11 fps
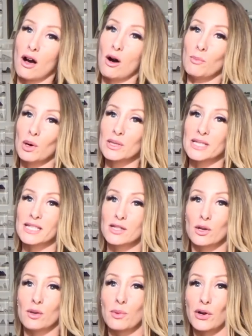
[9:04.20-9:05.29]
almost as
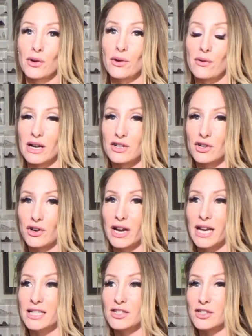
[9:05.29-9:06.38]
though the Mercury
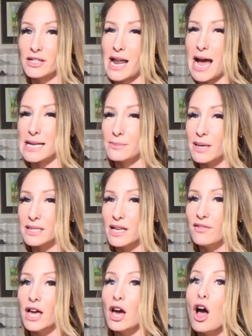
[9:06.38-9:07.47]
retrograde, certain aspects of
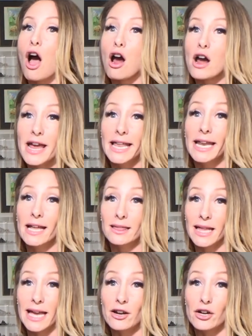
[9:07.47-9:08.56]
it, are hitting
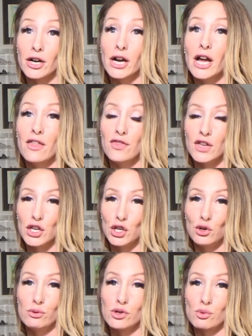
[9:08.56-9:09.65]
later than
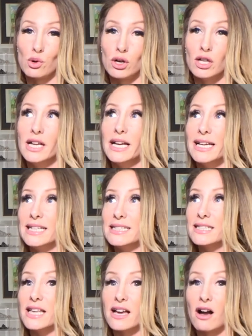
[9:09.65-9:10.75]
usual.
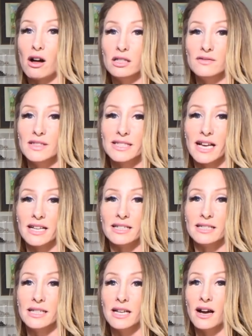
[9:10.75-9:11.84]
It's like all of a
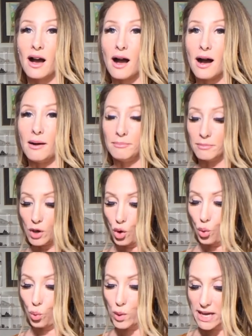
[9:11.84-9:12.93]
sudden, um,
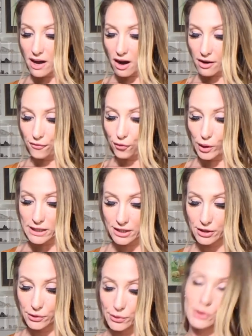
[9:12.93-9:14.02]
we are forced
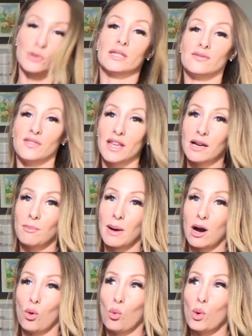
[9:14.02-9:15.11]
to sort of think
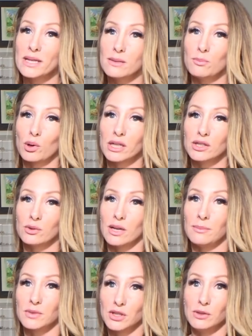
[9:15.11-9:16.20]
about what's important to, uh,
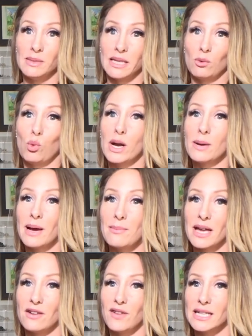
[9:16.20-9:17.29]
to me. What am I
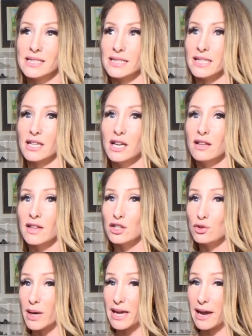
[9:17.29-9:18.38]
manifesting? Like,
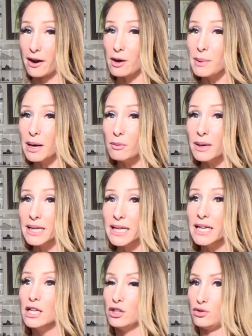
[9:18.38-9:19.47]
do I care about
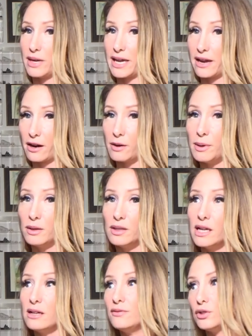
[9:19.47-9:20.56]
money? Do I care about
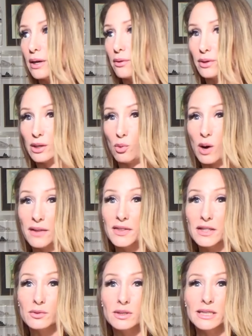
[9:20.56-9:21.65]
love? Do I really want
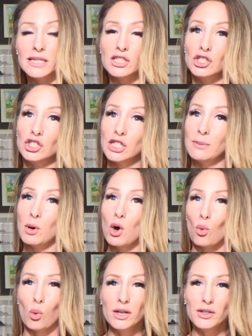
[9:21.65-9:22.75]
this relationship?
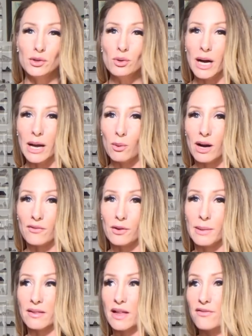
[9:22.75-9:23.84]
What do I want for
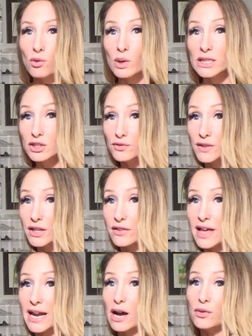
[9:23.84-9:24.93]
my life? And once you figure
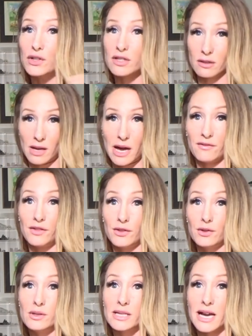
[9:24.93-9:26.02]
that out, there's a lot of
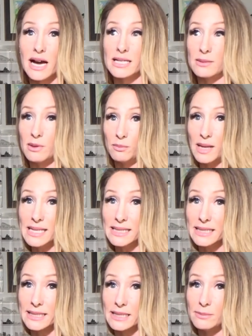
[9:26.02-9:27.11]
enthusiasm and
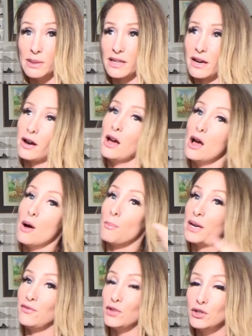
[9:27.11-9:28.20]
blessings to be there. But
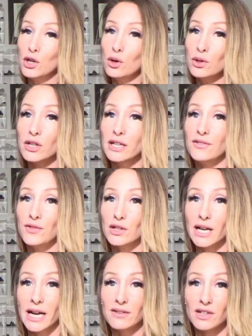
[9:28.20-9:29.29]
if you don't, you're going to feel
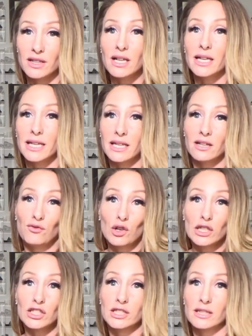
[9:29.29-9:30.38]
kind of unlucky and
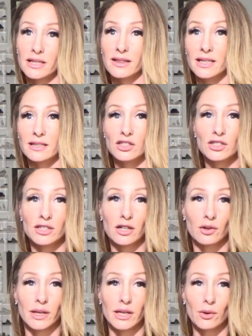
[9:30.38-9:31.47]
unfortunate, like things just aren't
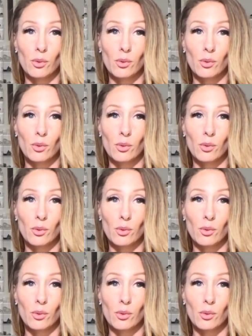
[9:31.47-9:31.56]
going your